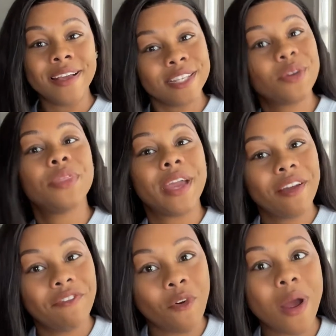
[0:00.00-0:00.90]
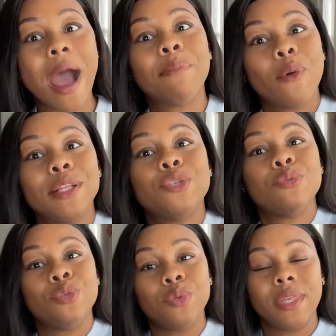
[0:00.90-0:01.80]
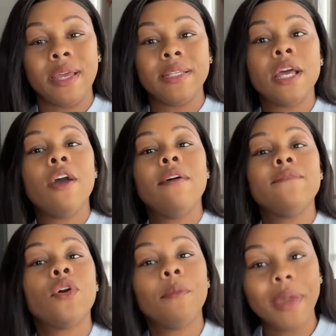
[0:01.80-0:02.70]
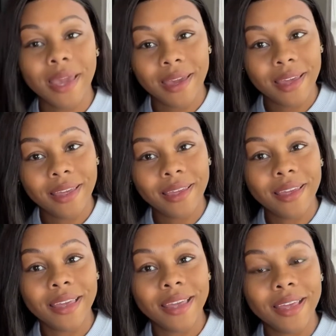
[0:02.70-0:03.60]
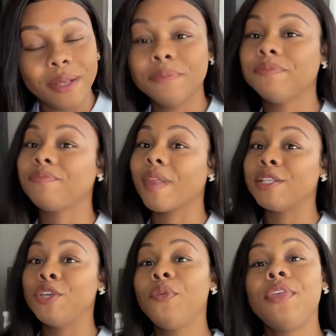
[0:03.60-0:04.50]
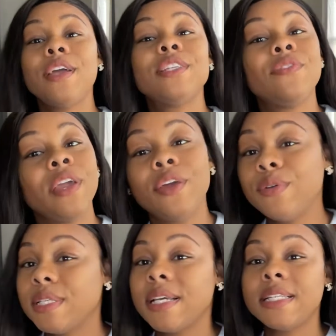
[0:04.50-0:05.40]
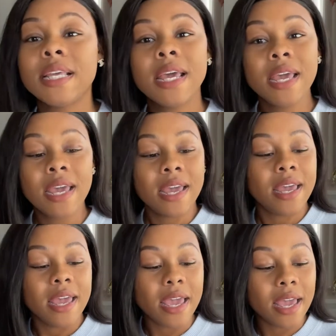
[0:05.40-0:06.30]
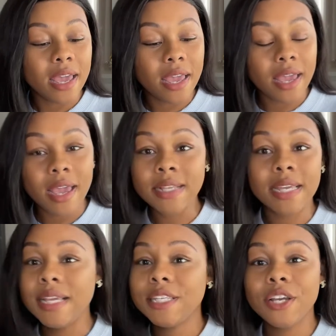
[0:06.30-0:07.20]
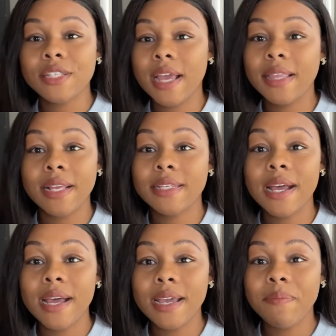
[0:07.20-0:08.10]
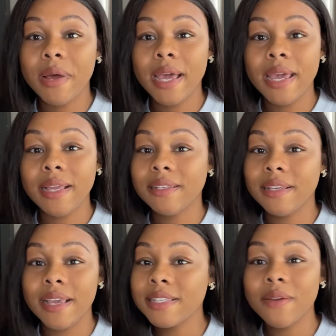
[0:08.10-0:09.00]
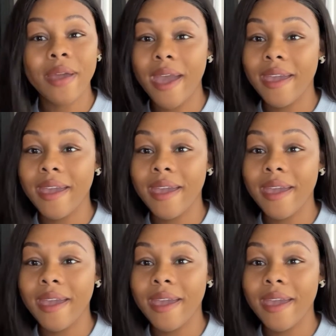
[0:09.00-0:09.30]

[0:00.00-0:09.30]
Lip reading: So therefore, I'm going to do things for me. Do things for you, sis. It's easier said than done, but it's okay.